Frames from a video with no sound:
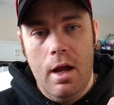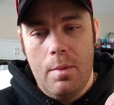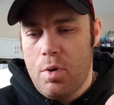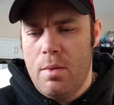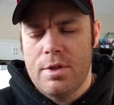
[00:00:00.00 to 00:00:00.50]
I
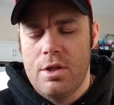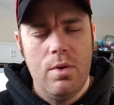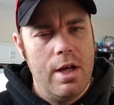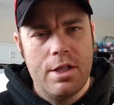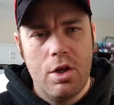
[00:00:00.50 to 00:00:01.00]
promise you,
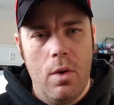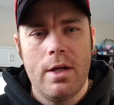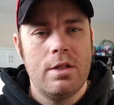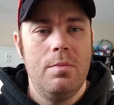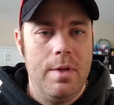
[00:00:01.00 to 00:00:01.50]
it's
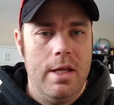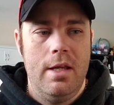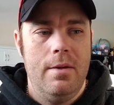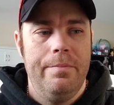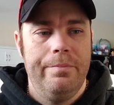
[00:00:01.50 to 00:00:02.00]
going to
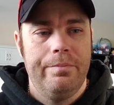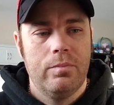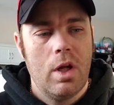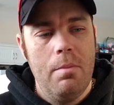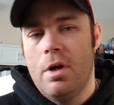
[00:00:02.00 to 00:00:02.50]
be
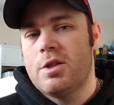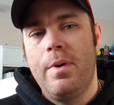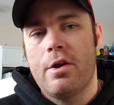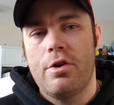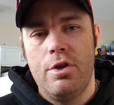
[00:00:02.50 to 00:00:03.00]
a much
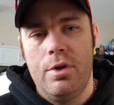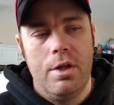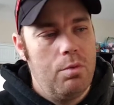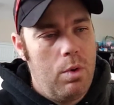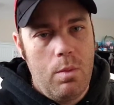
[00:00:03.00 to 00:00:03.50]
better
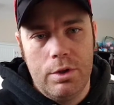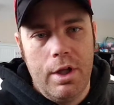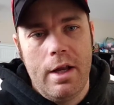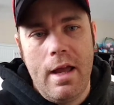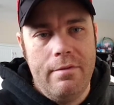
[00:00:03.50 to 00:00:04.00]
unit. We will
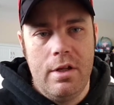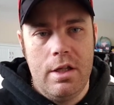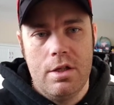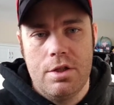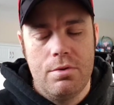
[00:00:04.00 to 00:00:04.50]
not have
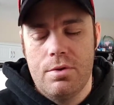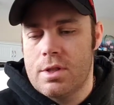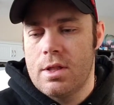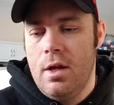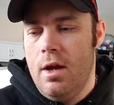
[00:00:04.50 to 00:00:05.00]
any
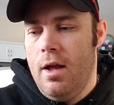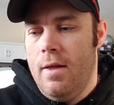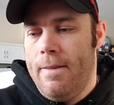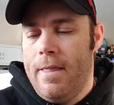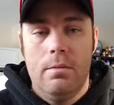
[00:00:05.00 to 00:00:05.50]
issues.
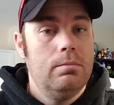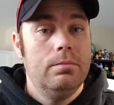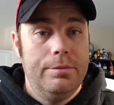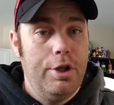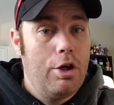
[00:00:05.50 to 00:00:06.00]

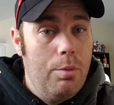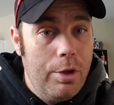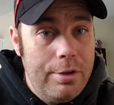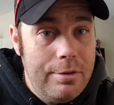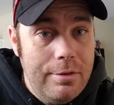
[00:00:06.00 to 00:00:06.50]
Knock on
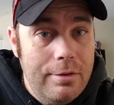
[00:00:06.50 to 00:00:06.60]
wood.